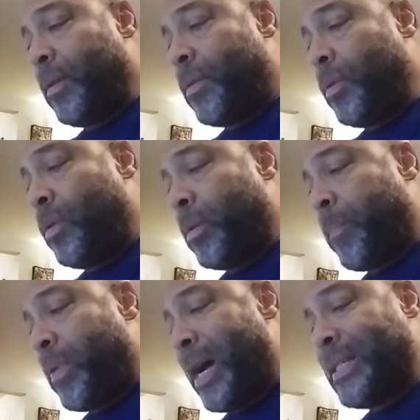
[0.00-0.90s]
you through the
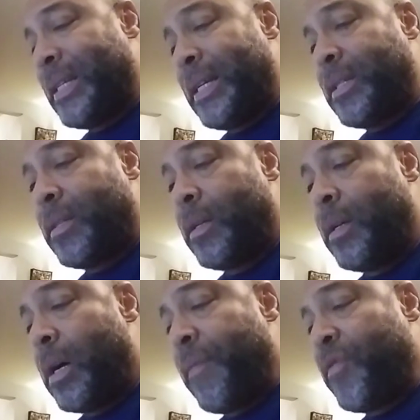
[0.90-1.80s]
process
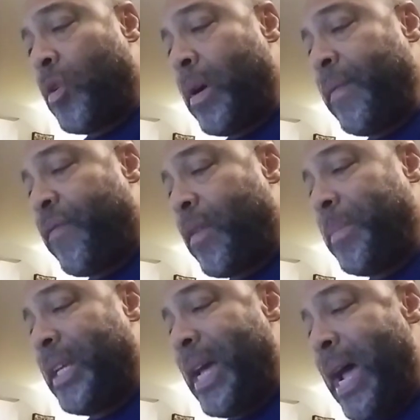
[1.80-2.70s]
of going
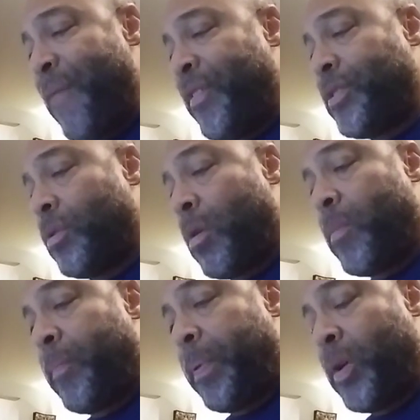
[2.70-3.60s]
from the average
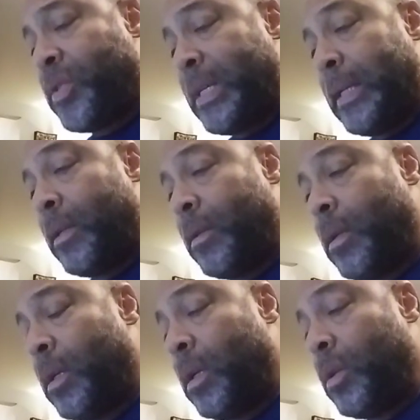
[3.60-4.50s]
normal person
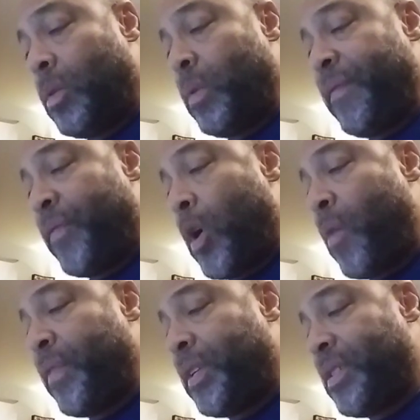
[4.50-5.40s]
to
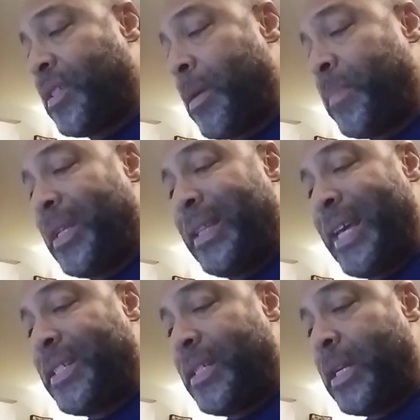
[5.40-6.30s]
evolve into something
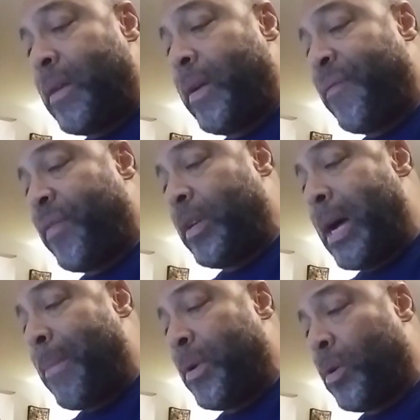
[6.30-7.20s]
legendary and
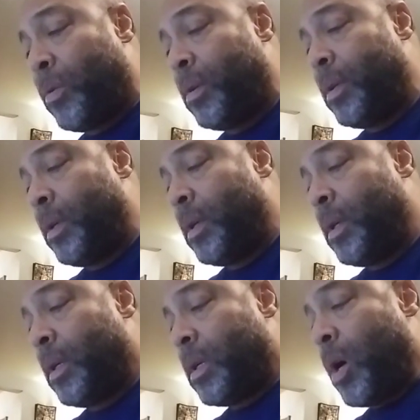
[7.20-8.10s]
phenomenal
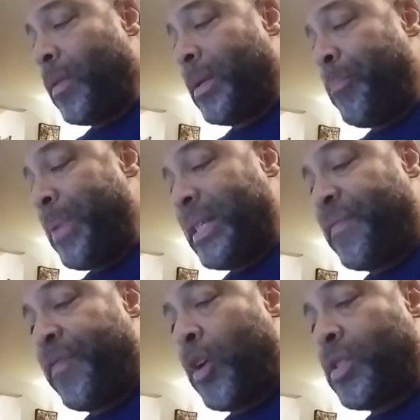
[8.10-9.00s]
called the
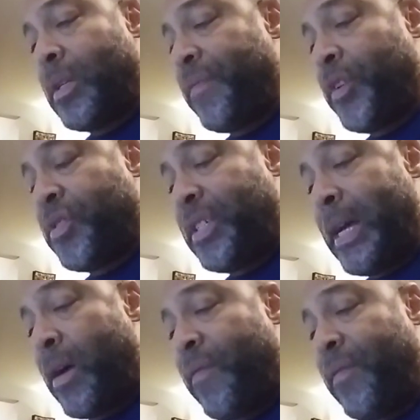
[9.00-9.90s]
best version of
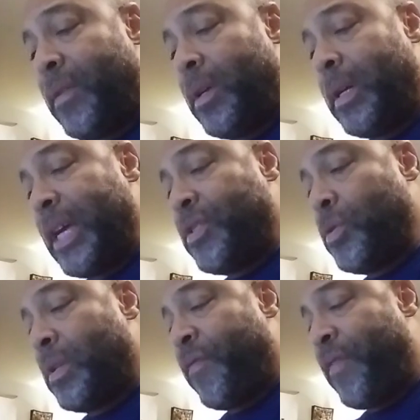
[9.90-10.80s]
yourself as
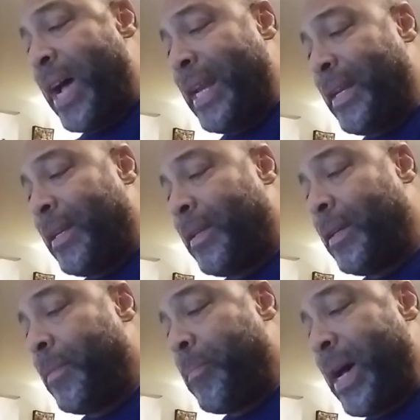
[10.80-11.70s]
you define it
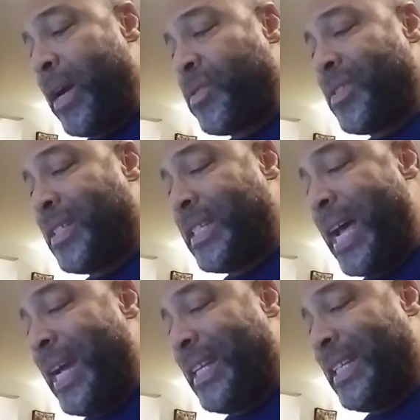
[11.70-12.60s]
by our
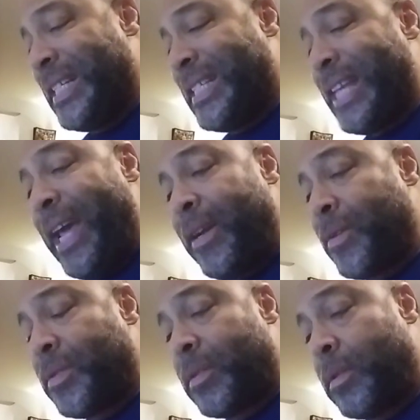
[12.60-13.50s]
society
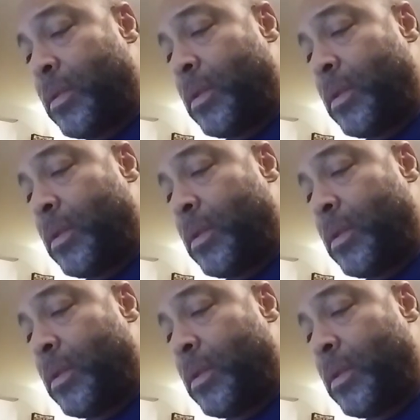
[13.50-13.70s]
standards.